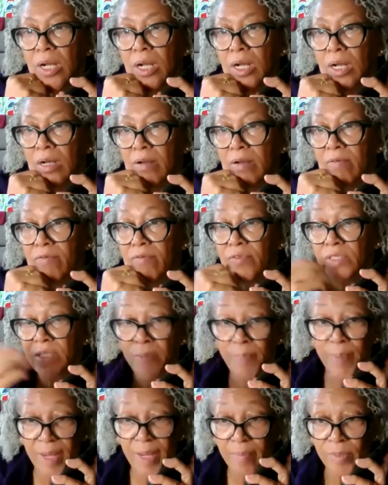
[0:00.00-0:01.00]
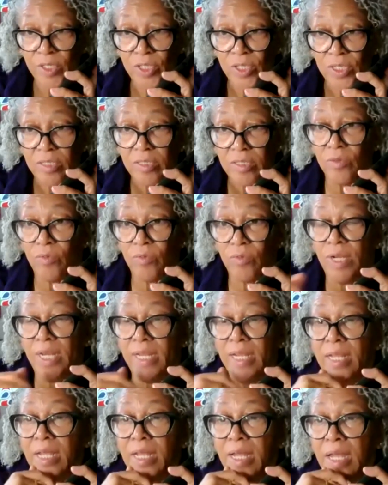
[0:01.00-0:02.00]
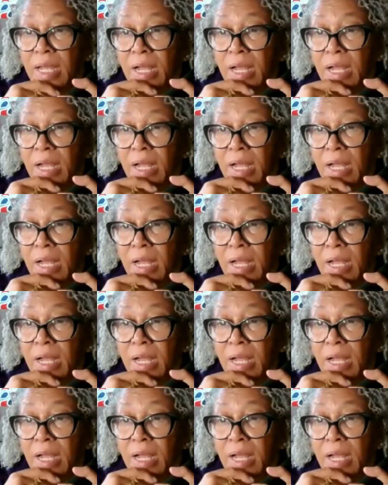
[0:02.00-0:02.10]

of CPAP machines, right?